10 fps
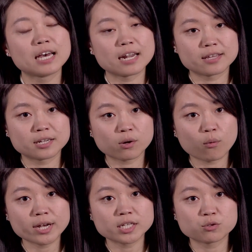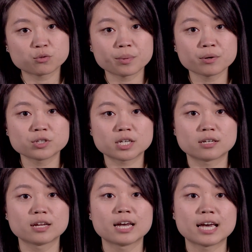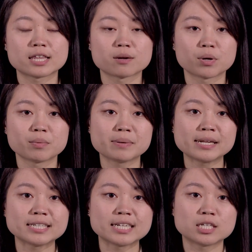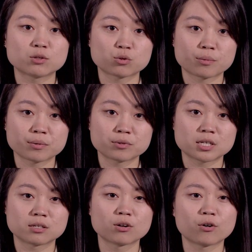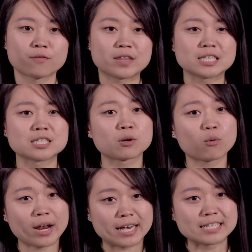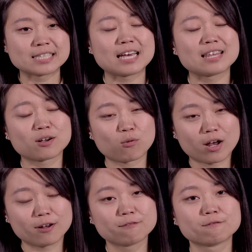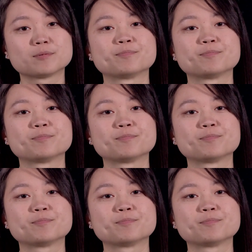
and the degree distribution is the probability distribution of these degrees in the graph.